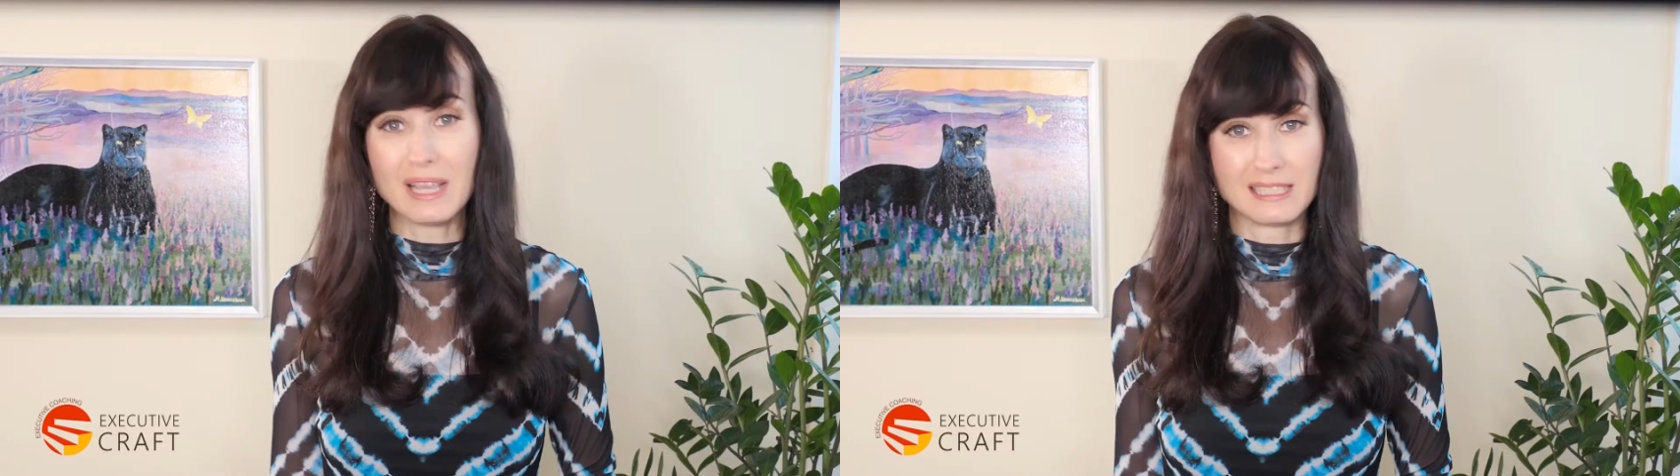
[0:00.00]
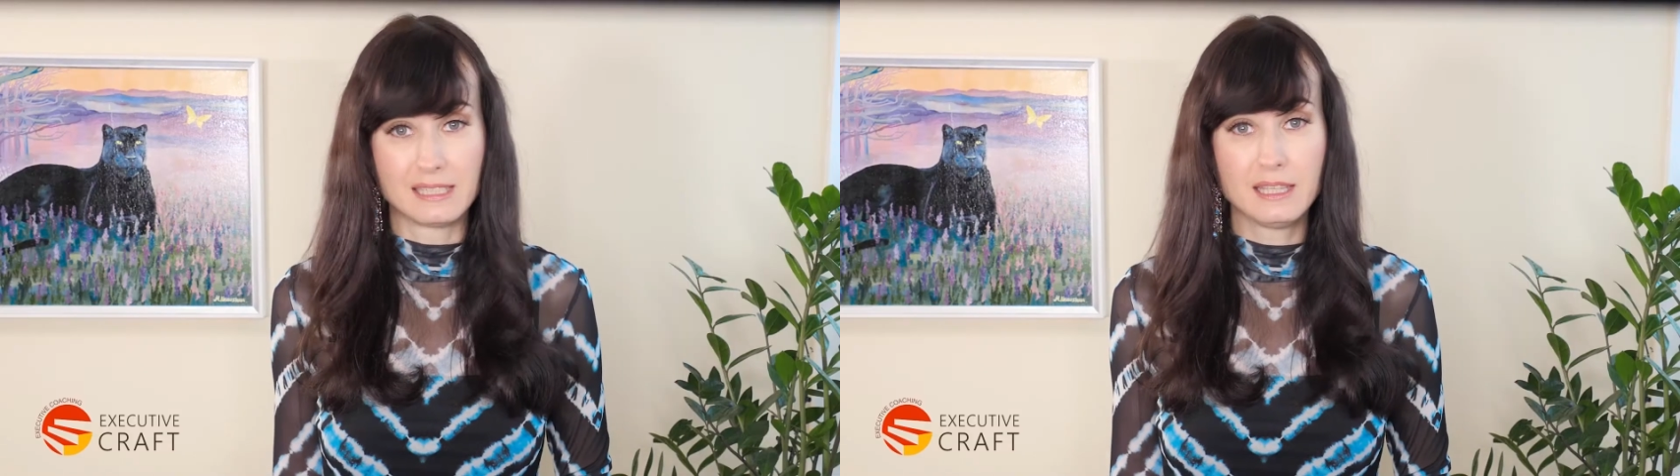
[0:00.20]

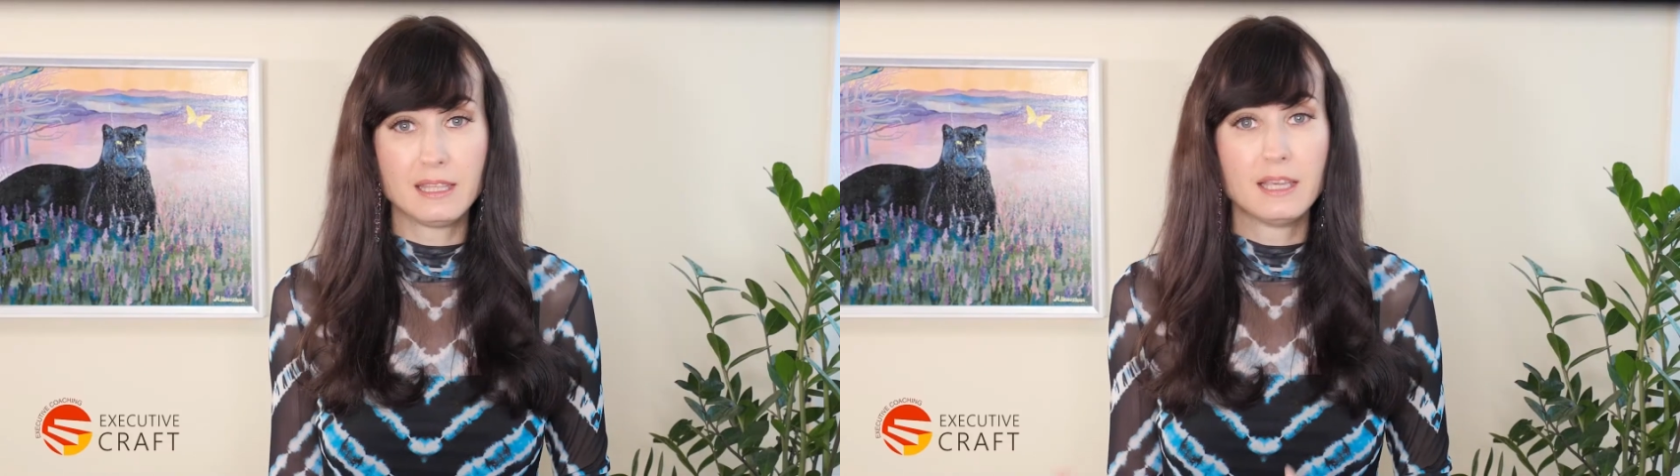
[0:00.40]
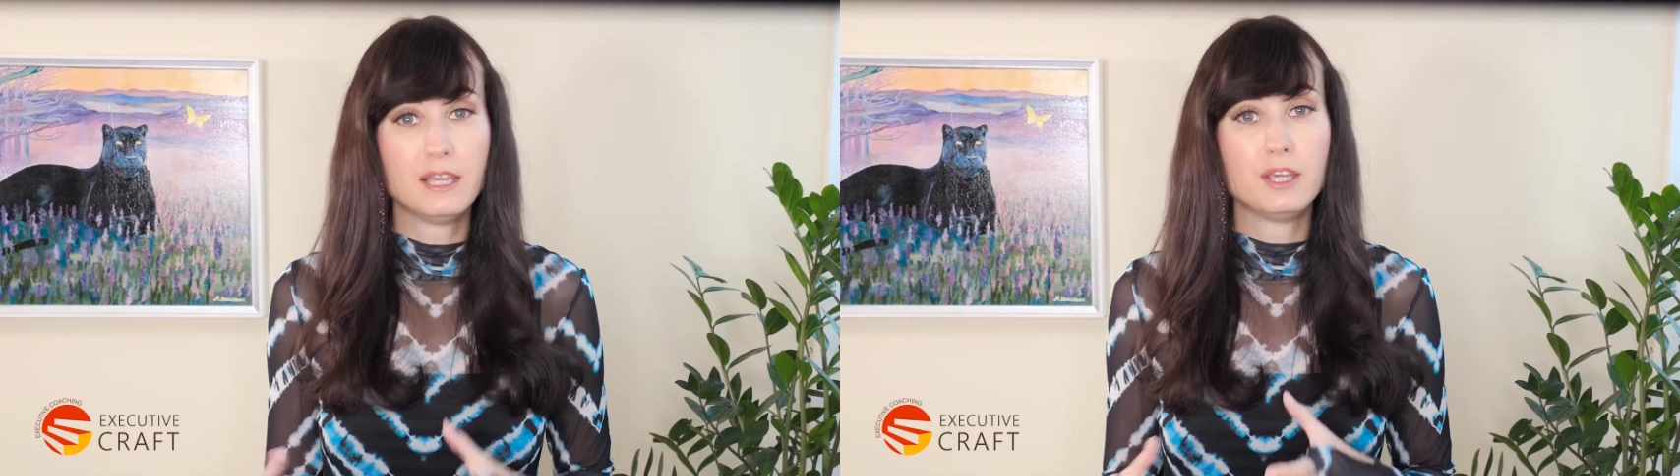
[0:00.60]

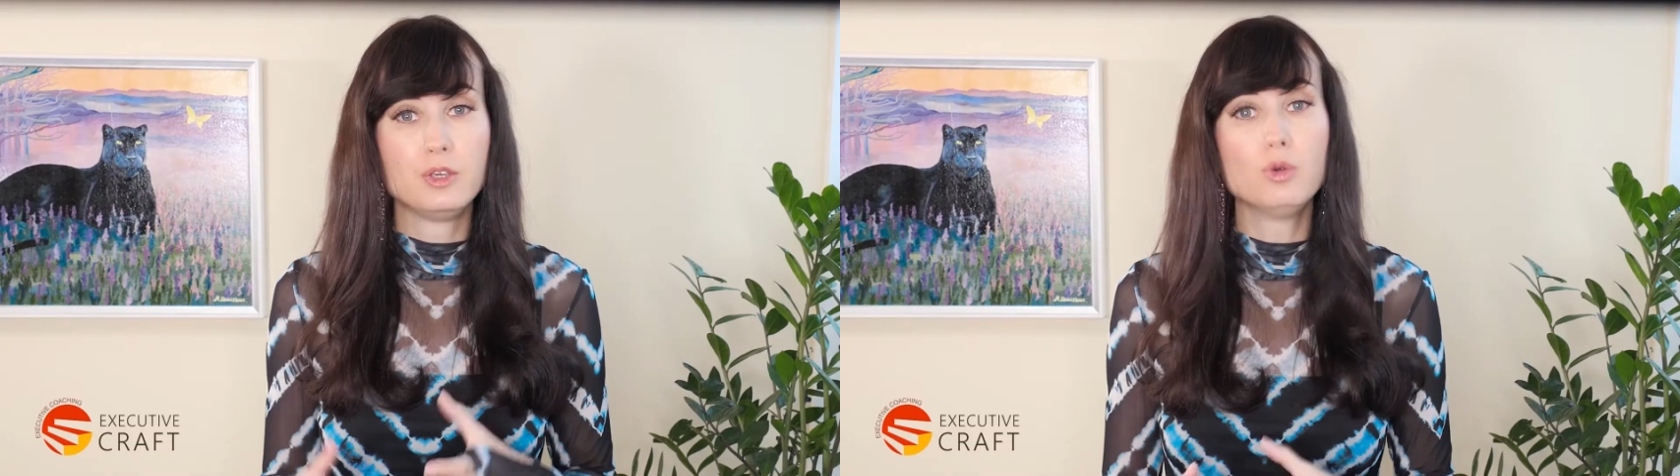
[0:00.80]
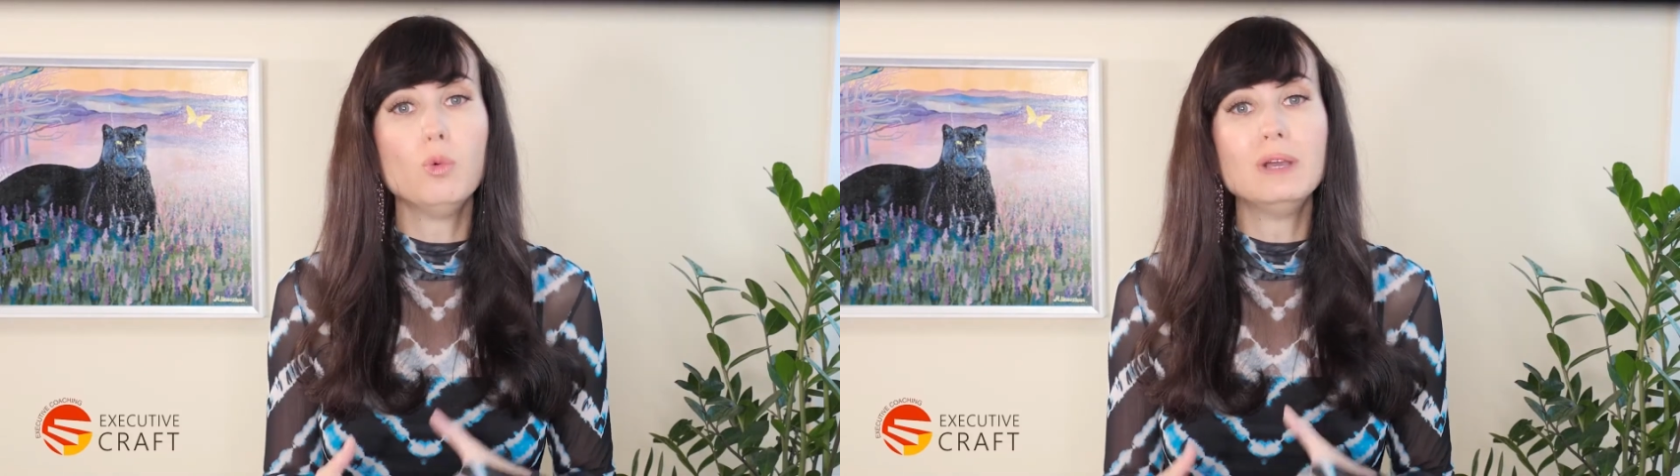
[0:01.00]
rested, you